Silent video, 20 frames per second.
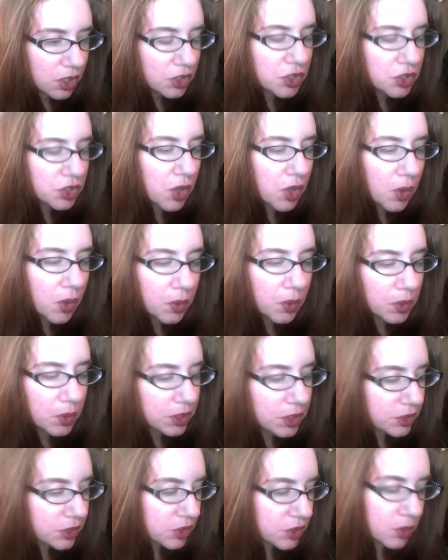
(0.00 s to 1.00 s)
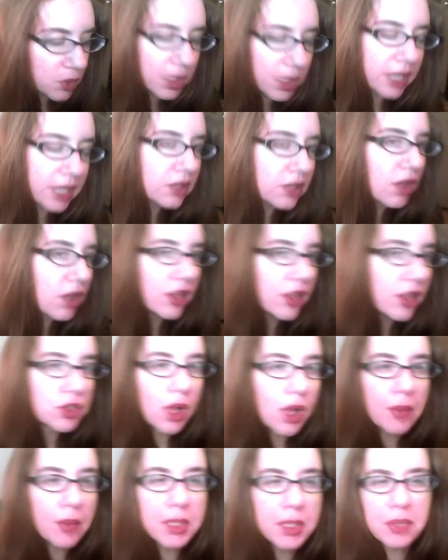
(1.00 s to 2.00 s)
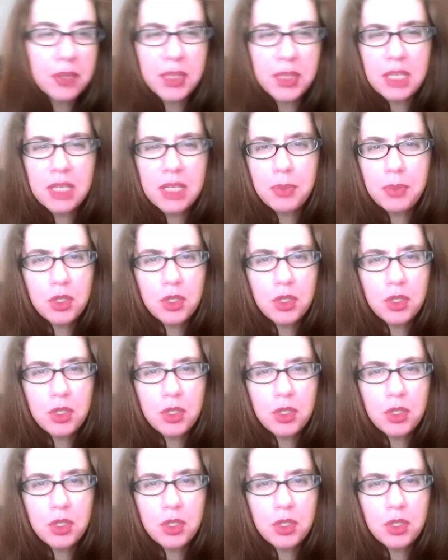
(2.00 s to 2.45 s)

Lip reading: So I'm going to keep